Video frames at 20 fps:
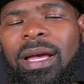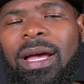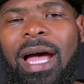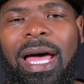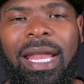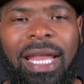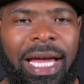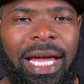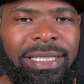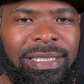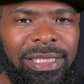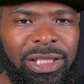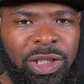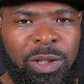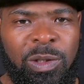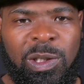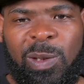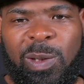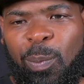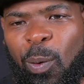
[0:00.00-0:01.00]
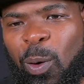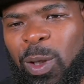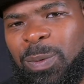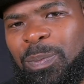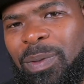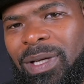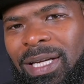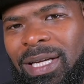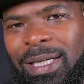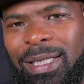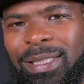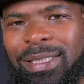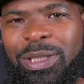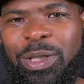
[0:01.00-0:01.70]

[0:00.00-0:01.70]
I like to shoot sports because,